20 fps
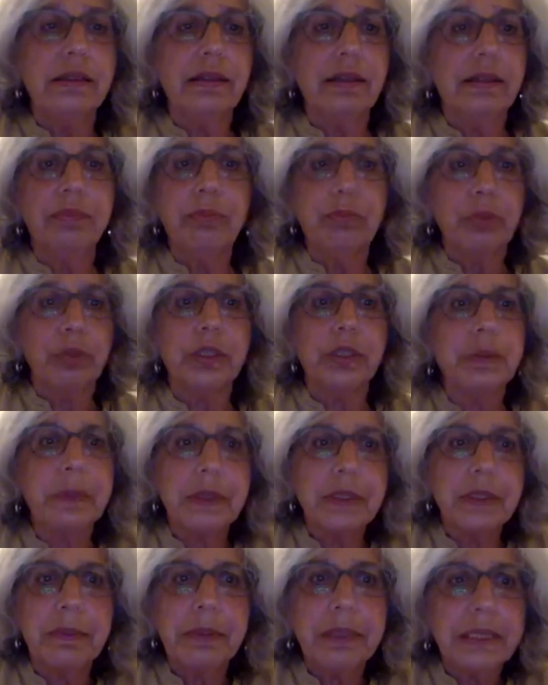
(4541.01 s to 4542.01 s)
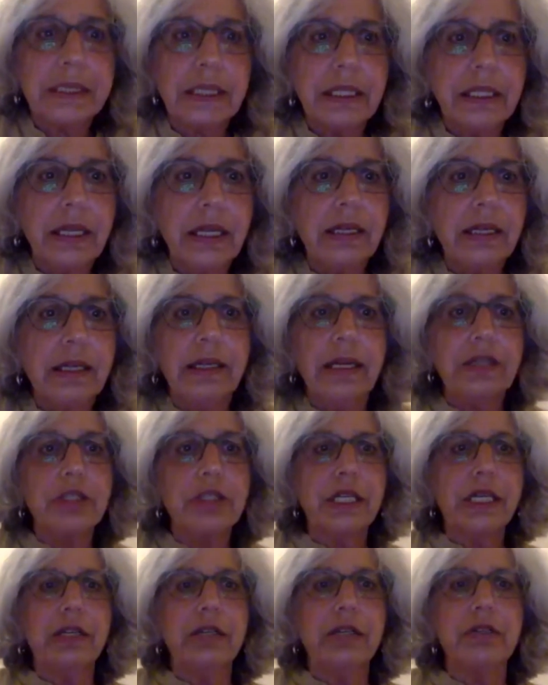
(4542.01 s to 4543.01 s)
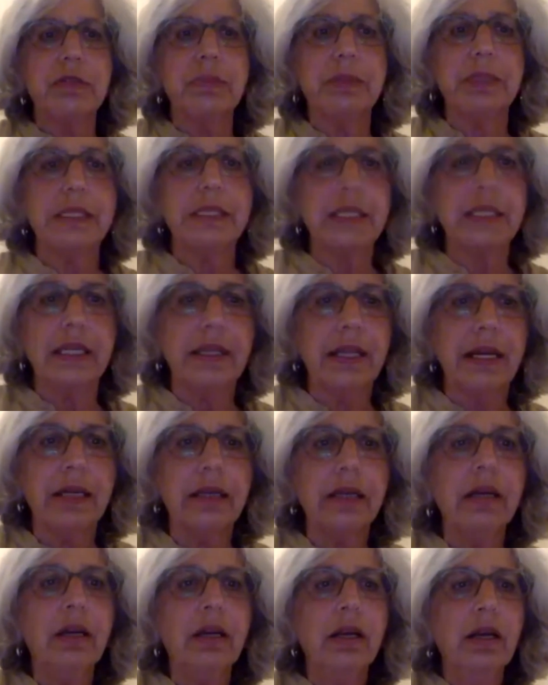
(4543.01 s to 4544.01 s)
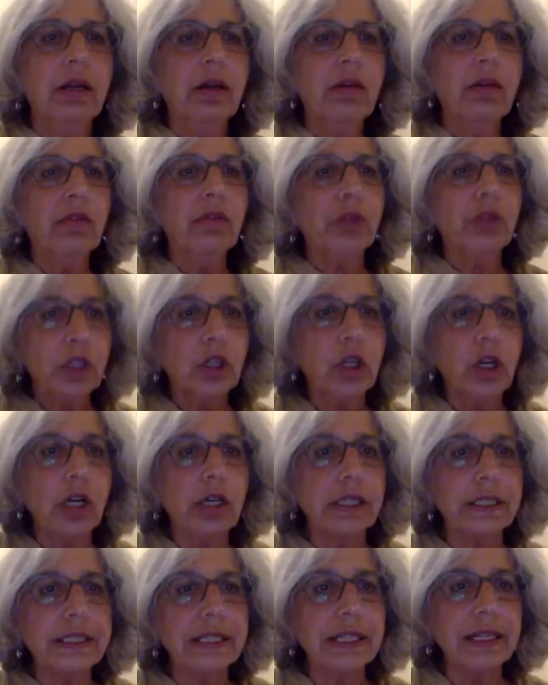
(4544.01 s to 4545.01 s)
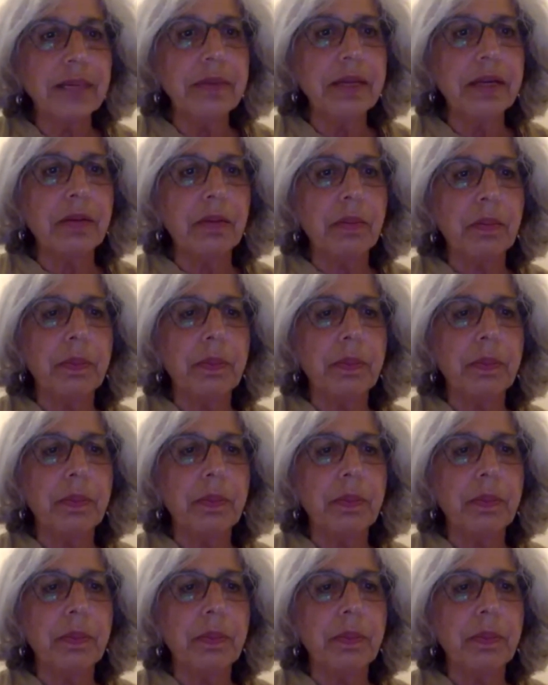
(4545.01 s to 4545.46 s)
and principals have been saying that, and educators have been saying that for a long time now.